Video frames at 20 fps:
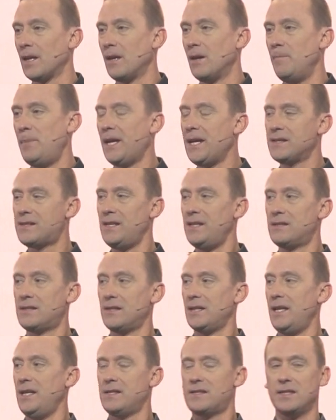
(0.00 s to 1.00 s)
Because
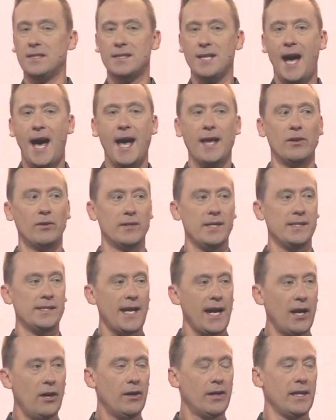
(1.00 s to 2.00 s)
he's entitled, he's
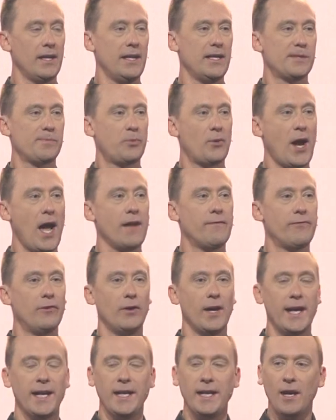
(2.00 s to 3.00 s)
arrogant, he's prideful,
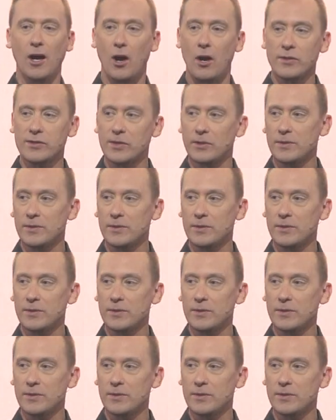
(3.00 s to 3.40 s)
and he also